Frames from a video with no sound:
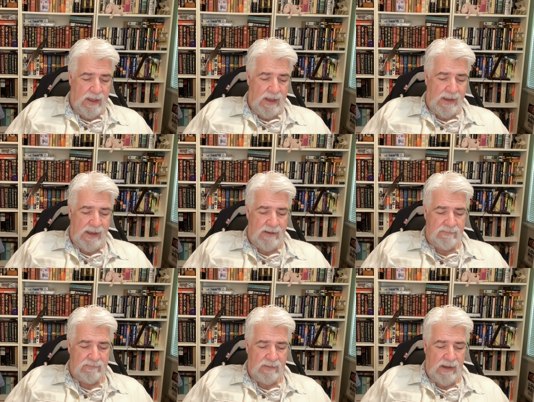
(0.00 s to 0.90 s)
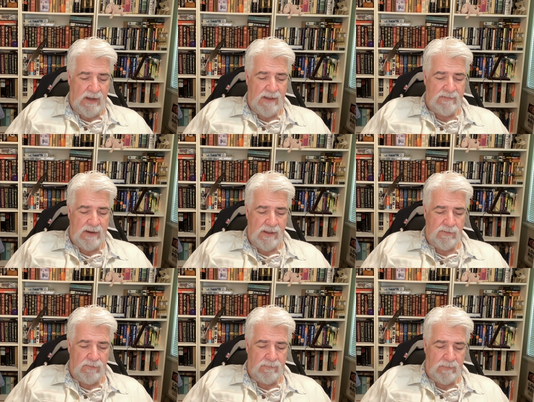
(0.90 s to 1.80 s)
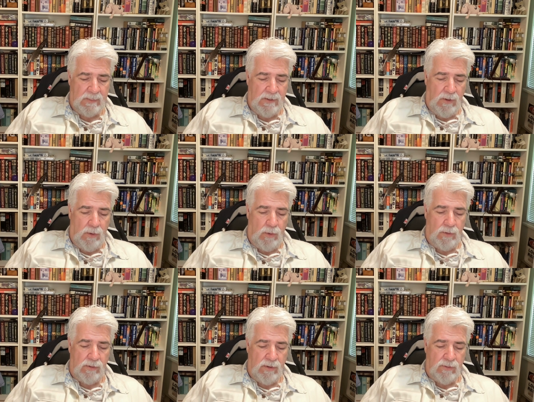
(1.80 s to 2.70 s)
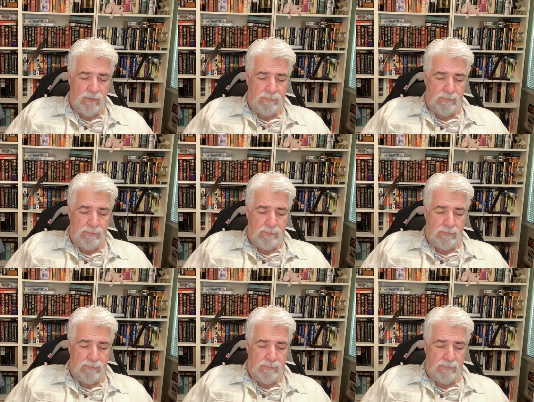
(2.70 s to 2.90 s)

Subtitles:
I love another, or to